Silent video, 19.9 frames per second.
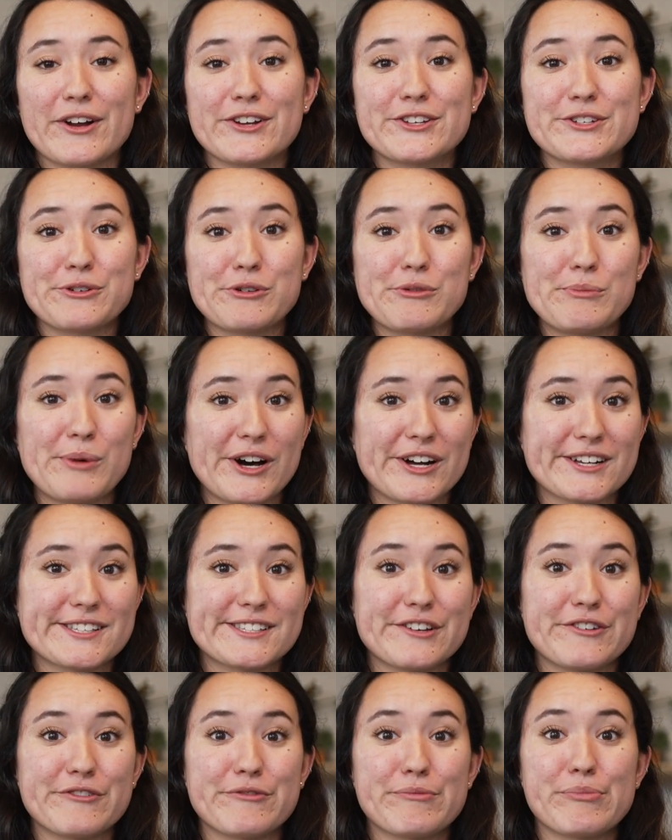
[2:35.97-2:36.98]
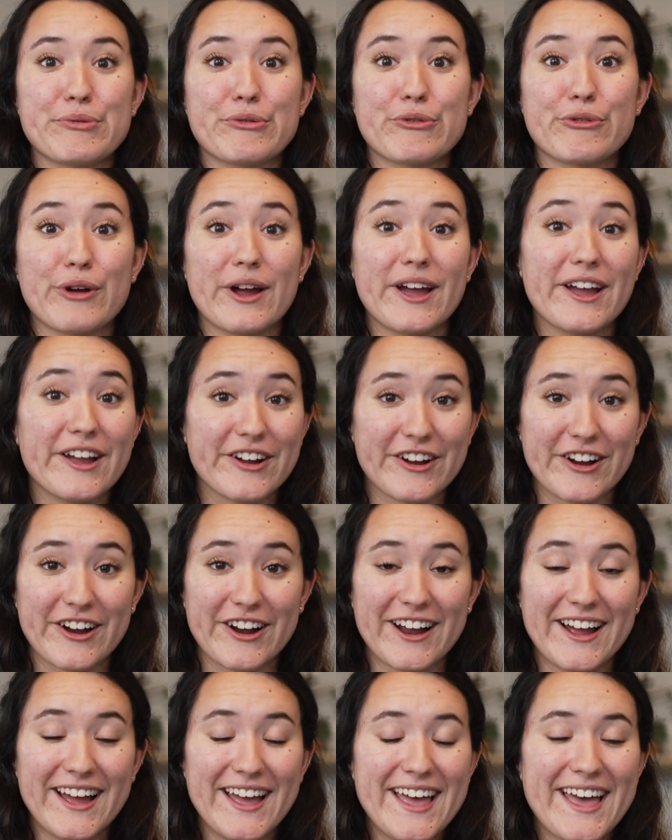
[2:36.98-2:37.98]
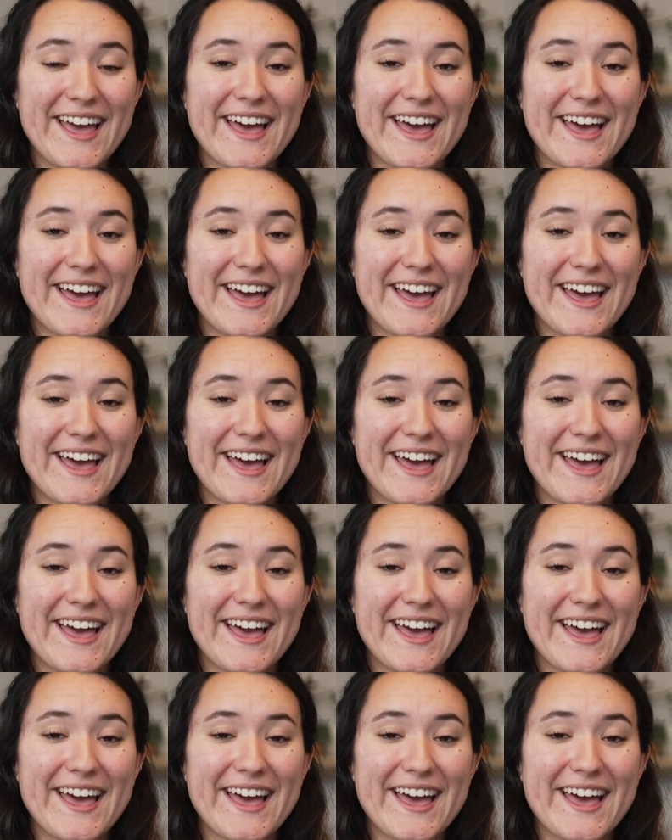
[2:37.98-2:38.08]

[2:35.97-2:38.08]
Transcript: our toolbox of prayer